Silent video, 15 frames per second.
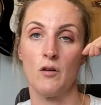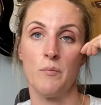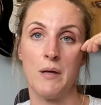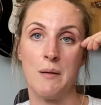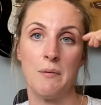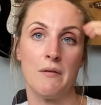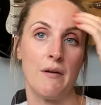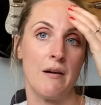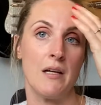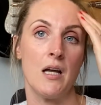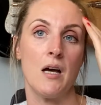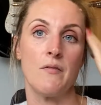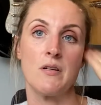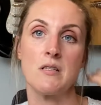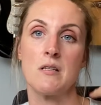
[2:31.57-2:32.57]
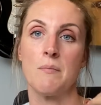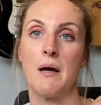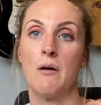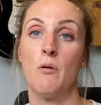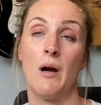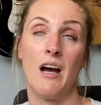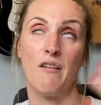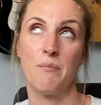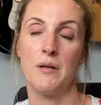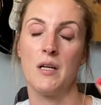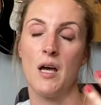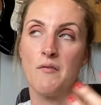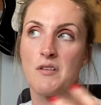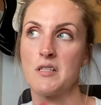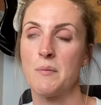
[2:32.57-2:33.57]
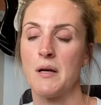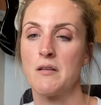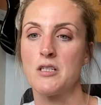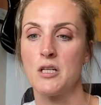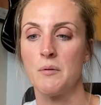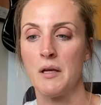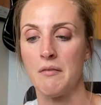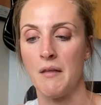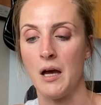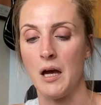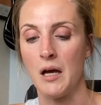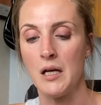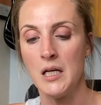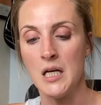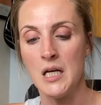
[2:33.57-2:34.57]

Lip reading: of people are very nervous about, or have been nervous about, doing that.